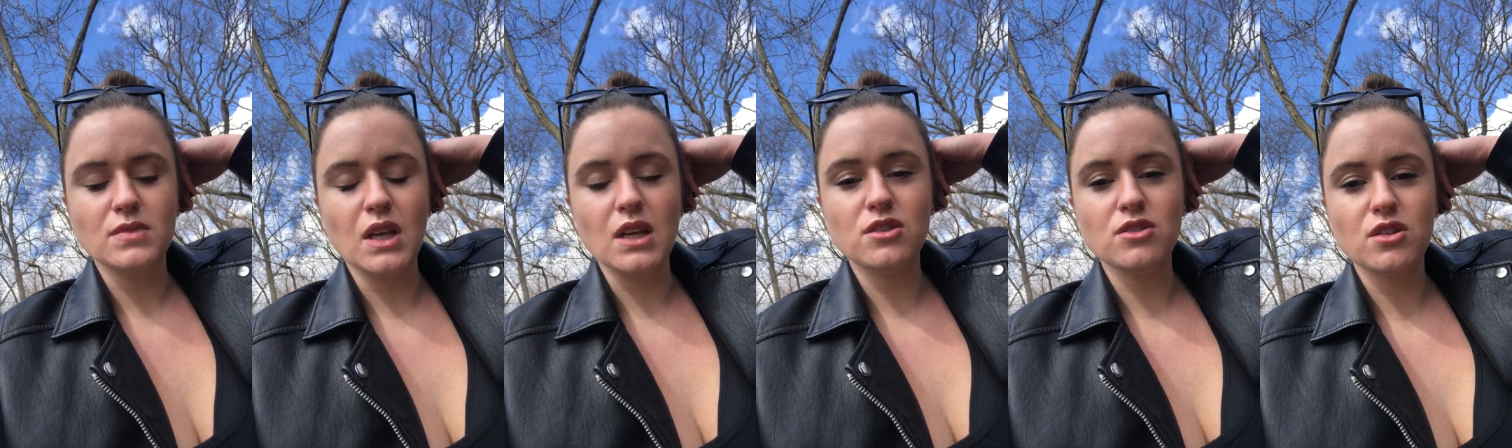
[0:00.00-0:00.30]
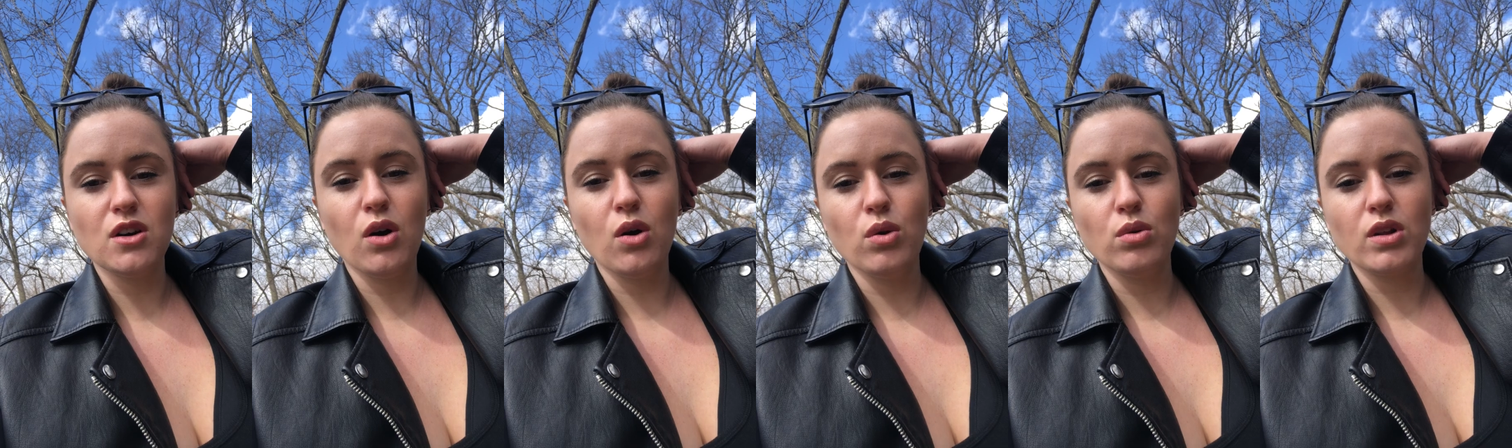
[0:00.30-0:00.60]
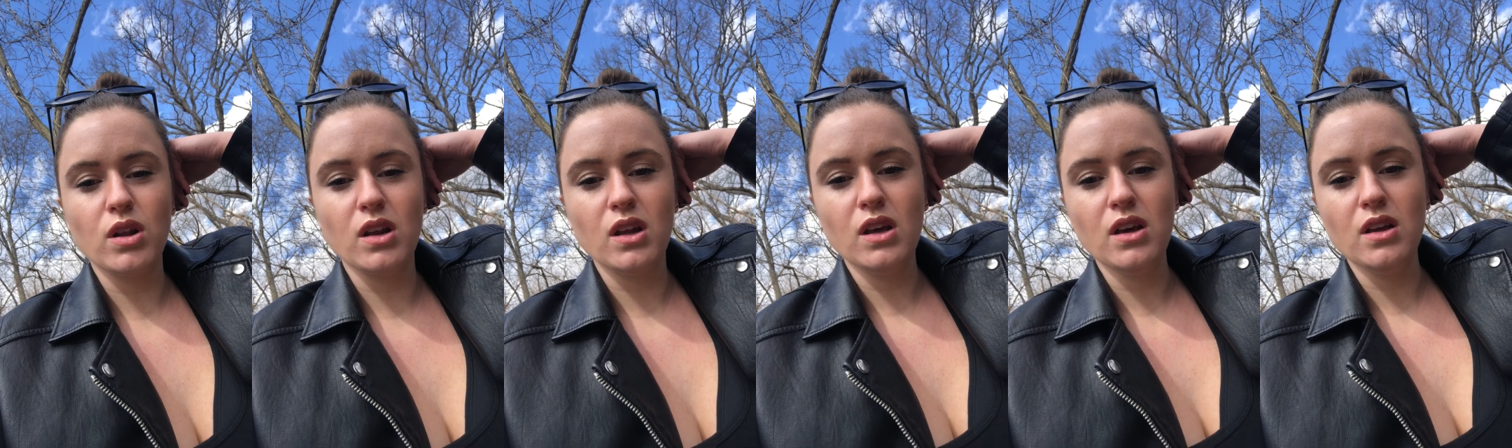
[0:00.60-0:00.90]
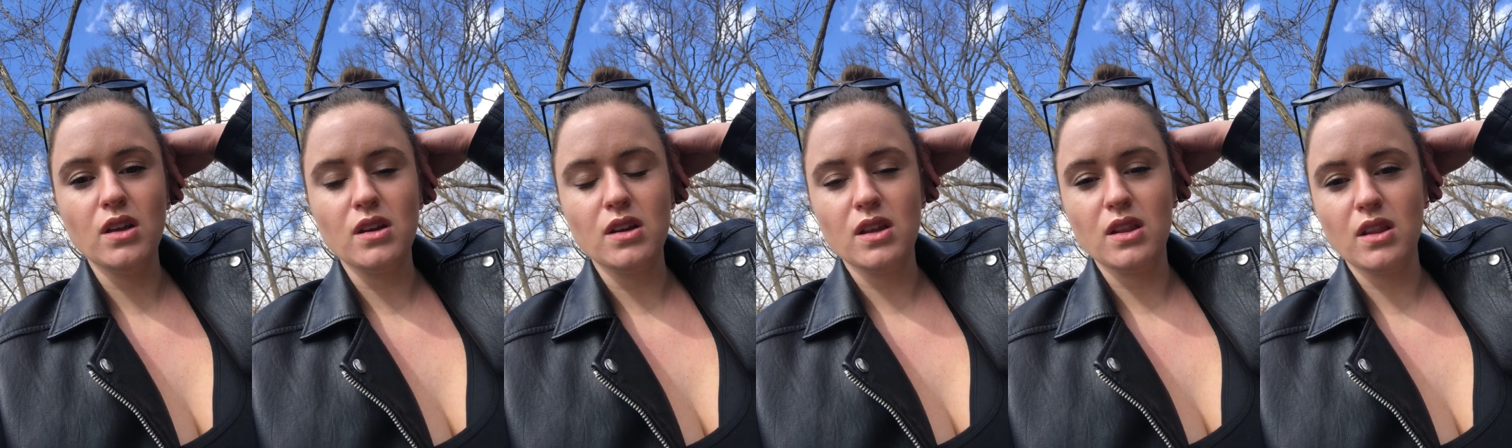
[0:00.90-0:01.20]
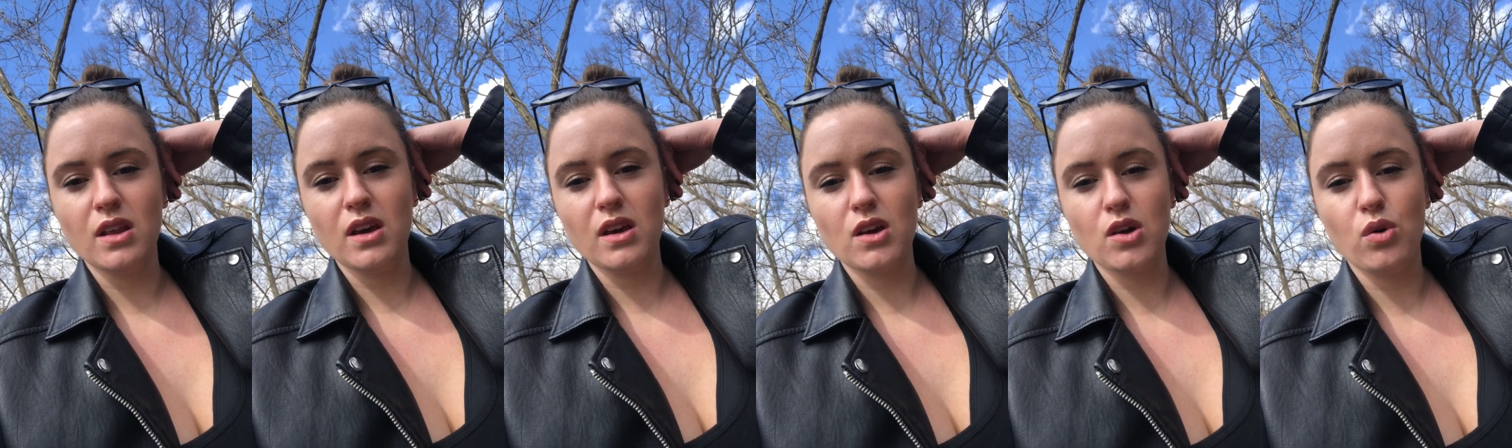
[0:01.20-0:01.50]
than to hold it in
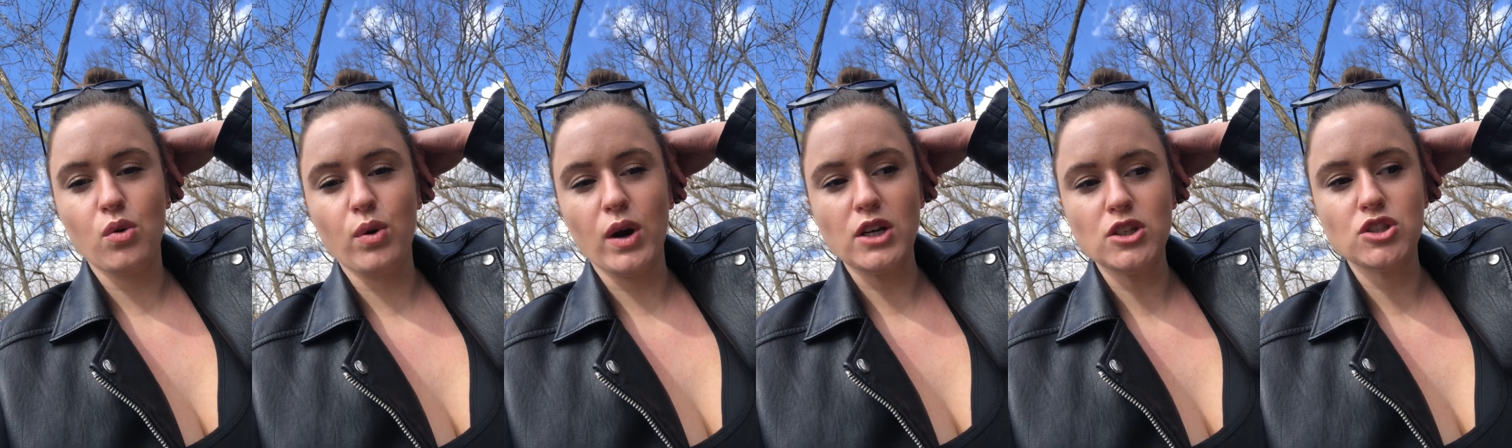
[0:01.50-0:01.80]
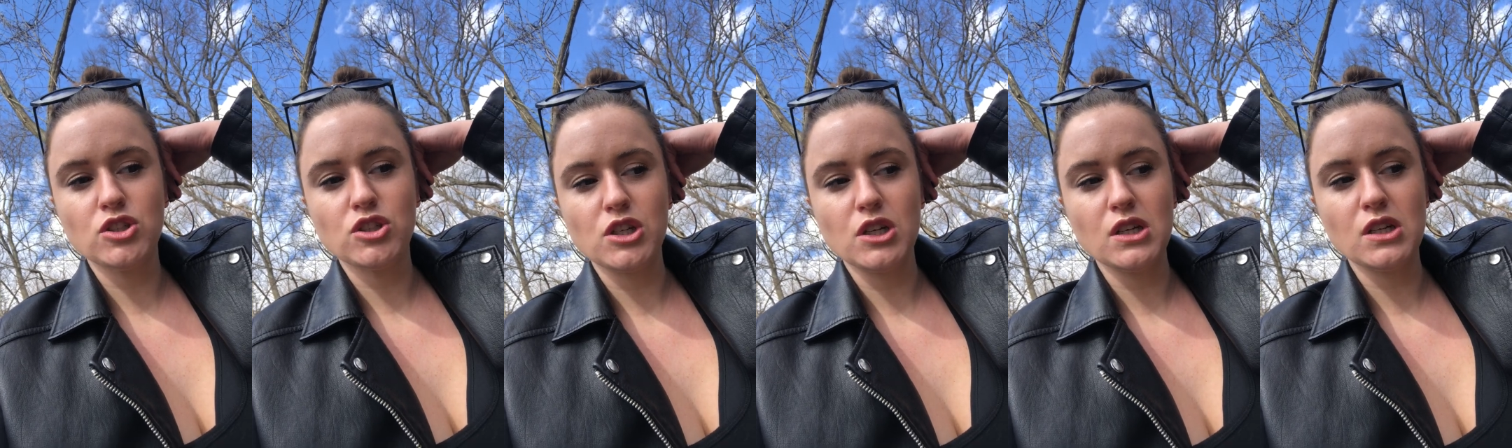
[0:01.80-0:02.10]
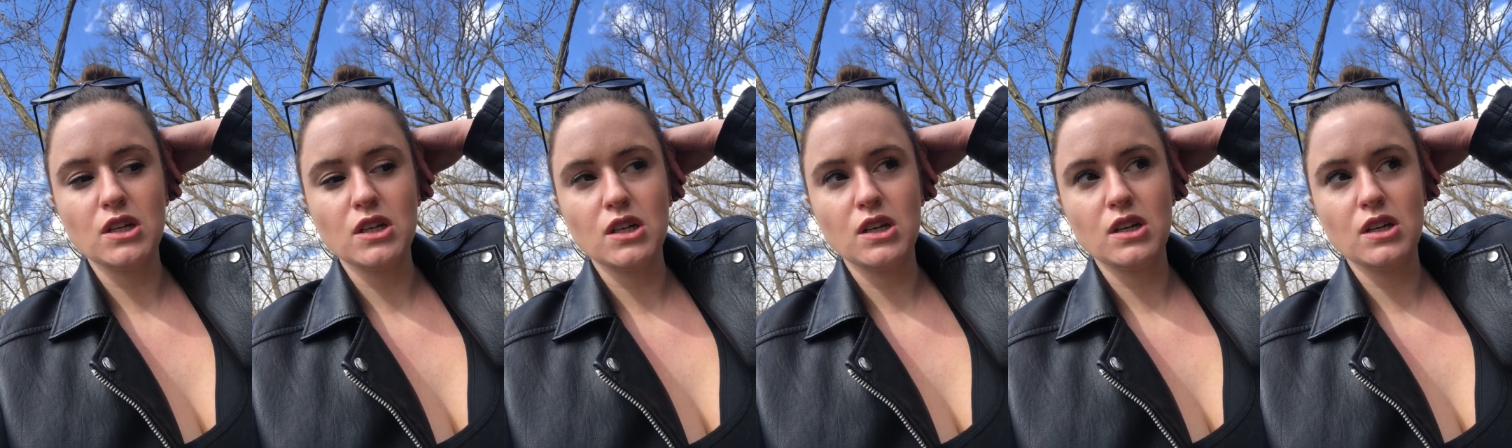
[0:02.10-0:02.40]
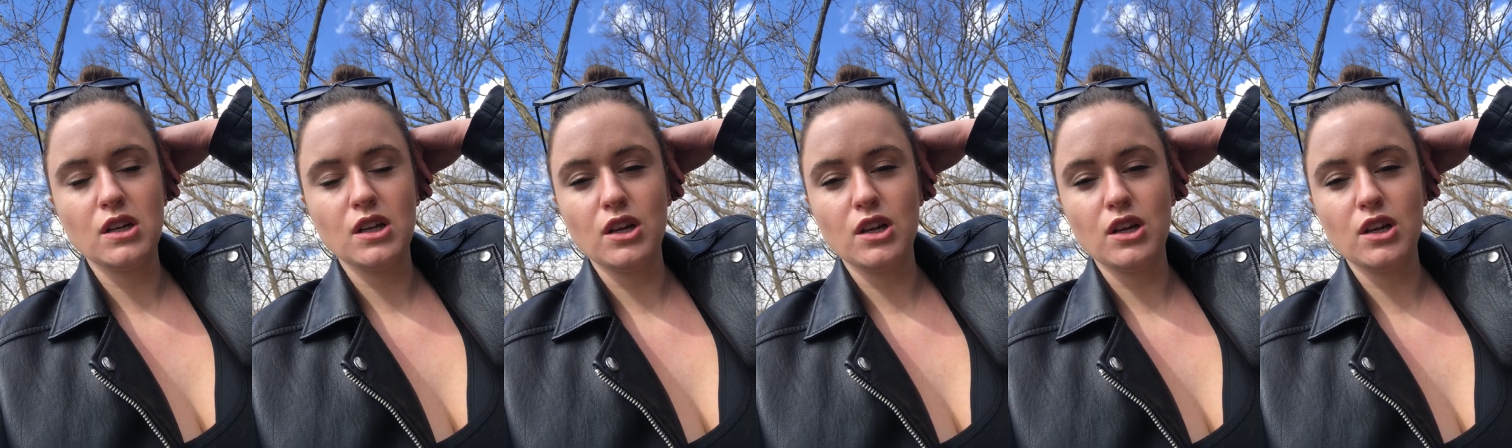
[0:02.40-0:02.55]
and like question,